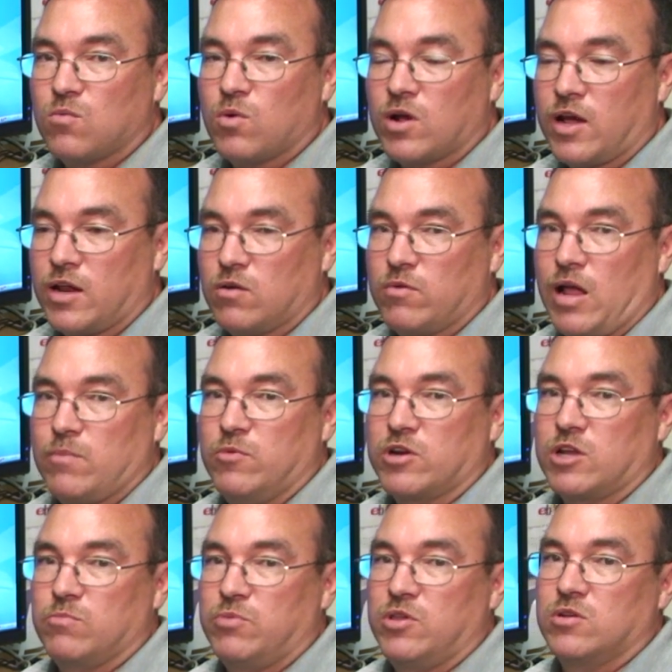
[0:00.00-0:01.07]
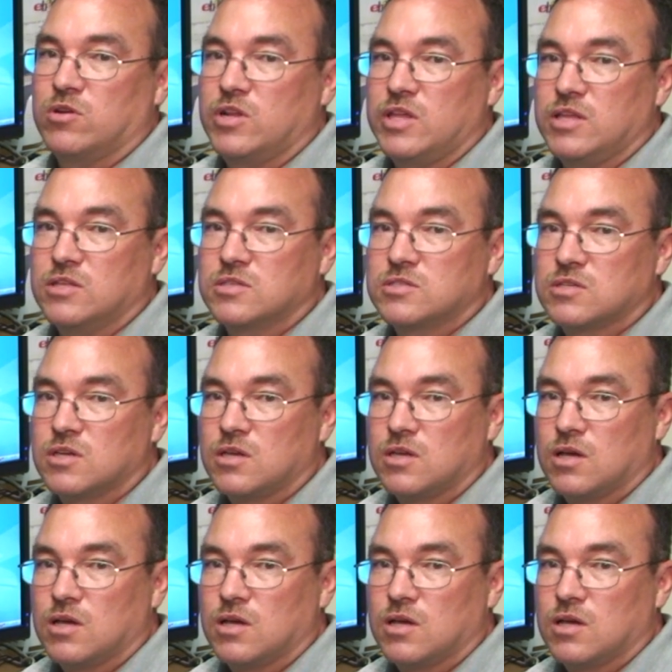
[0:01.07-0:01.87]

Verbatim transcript: what kind of RAM your computer needs.